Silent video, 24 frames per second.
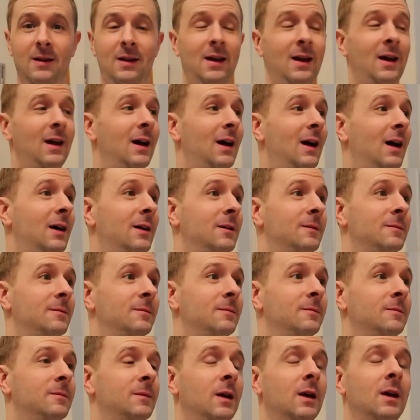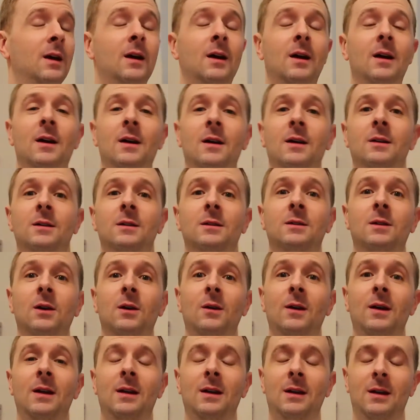yeah.
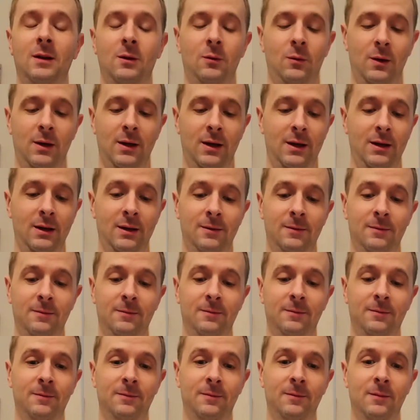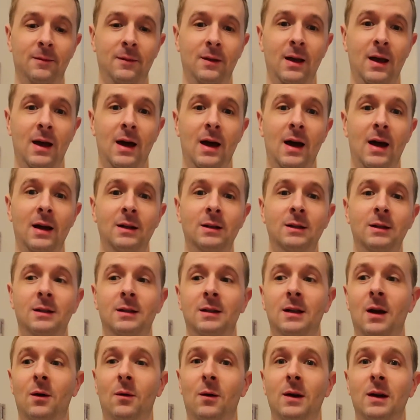So anyway, yeah, I
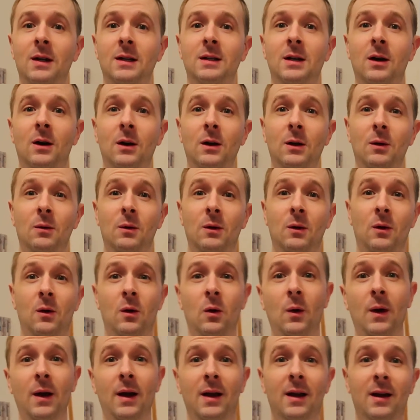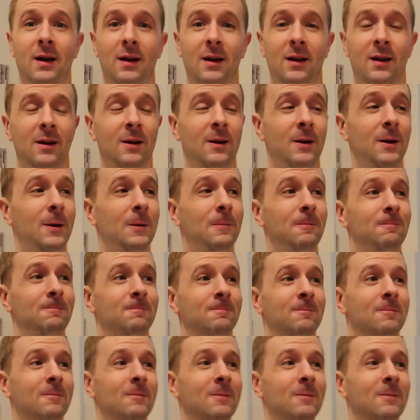just I want to tell you real quick. Um,